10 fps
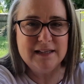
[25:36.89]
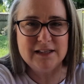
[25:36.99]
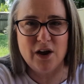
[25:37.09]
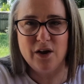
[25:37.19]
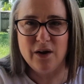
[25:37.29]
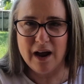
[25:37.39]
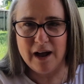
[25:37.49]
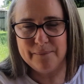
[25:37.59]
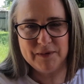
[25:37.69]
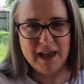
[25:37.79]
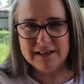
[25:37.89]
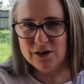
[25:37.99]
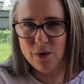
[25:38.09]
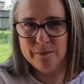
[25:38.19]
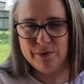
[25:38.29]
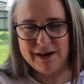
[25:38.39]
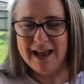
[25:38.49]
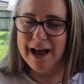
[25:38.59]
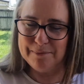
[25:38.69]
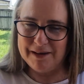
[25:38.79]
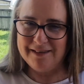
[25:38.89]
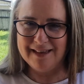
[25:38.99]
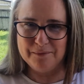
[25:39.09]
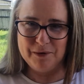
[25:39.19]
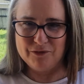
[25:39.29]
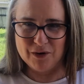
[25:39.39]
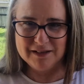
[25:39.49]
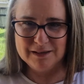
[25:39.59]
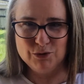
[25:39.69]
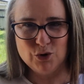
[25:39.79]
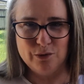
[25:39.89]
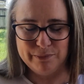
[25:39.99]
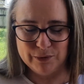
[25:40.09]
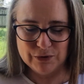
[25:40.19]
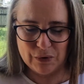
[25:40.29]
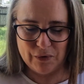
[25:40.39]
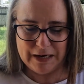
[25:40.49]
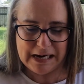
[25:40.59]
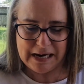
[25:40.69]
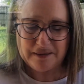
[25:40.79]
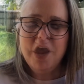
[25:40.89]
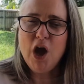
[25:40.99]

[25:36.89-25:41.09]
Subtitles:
So yeah, so I'm pretty happy that we've got some short books on here.